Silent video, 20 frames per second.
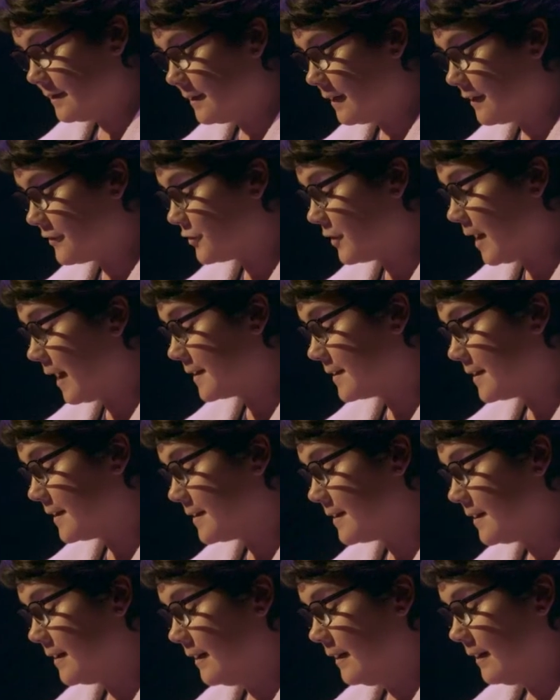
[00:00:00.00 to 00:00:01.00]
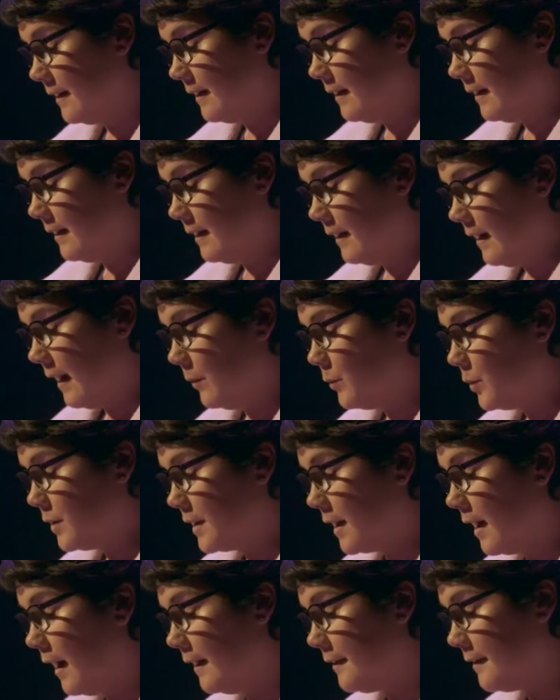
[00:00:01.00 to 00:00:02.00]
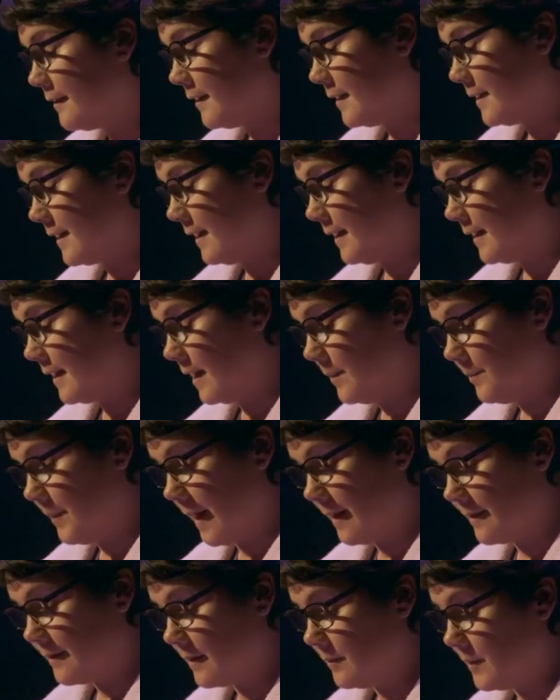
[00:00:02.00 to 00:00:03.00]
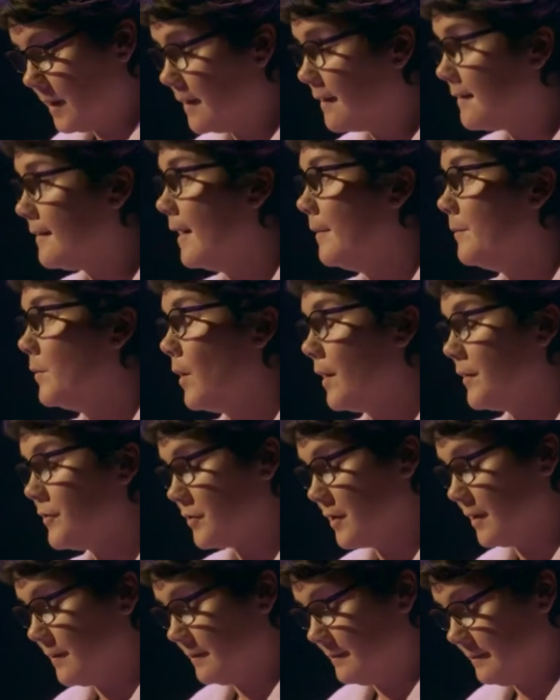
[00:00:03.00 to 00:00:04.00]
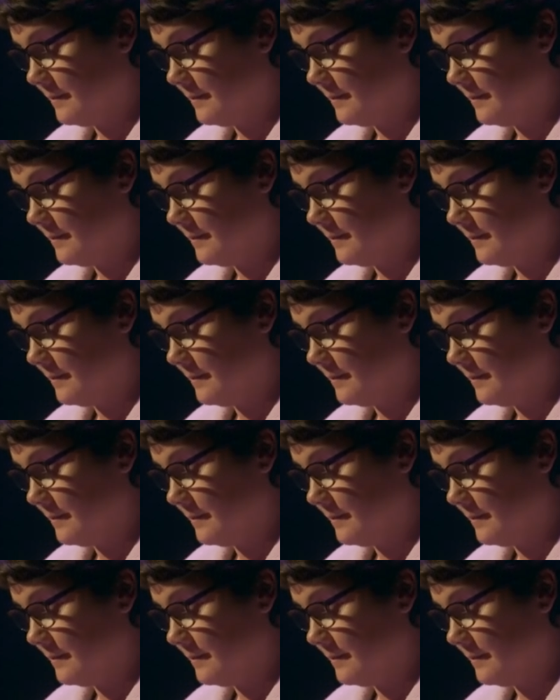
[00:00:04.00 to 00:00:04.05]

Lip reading: distracted, and would constantly keep asking me the same question.